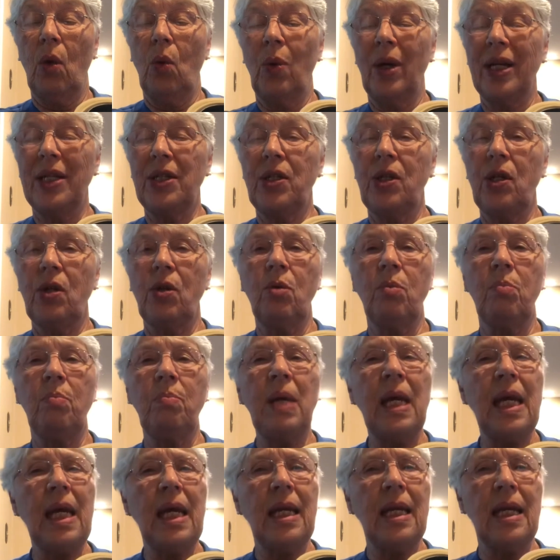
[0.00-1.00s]
What do you
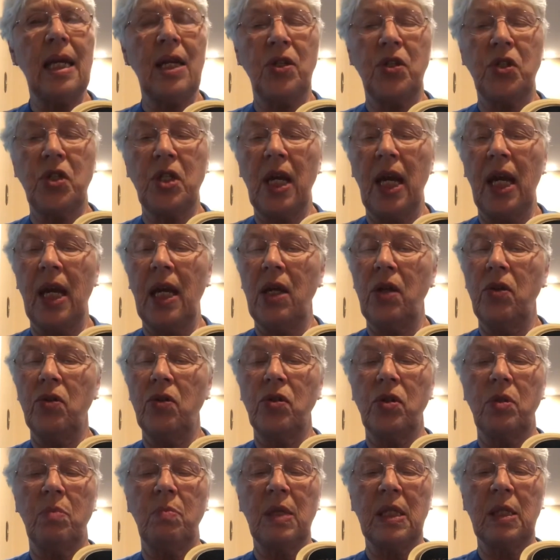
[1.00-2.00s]
mean it
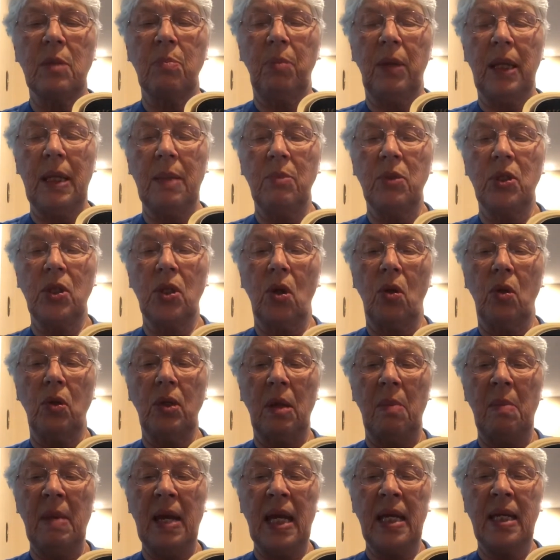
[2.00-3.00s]
changed? Miss Plimsoll
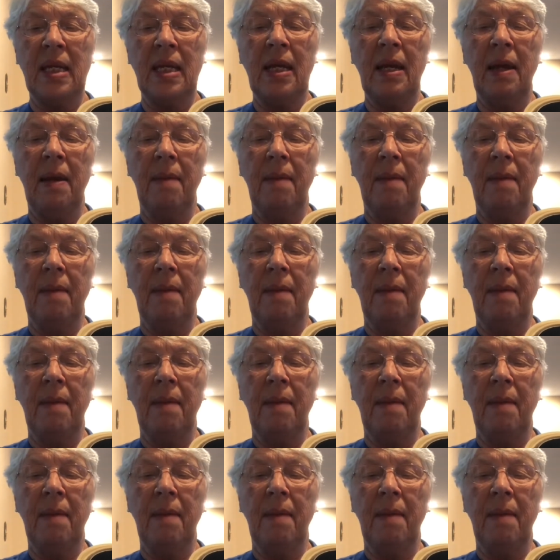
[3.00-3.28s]
demanded.